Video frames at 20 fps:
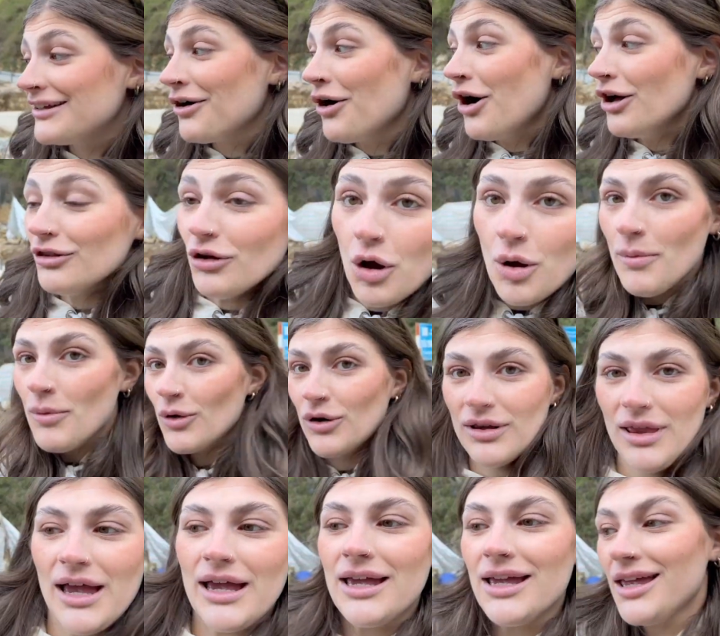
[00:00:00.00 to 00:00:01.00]
got a lot more
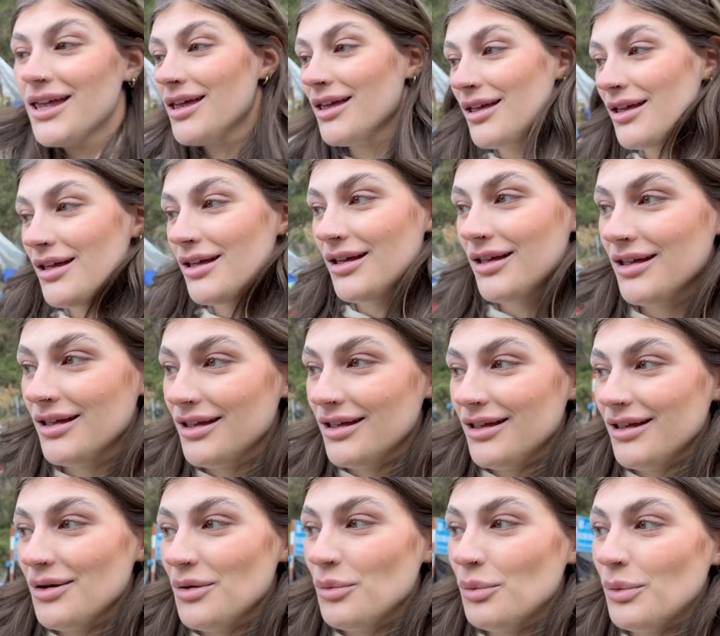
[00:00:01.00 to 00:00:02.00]
like windy, and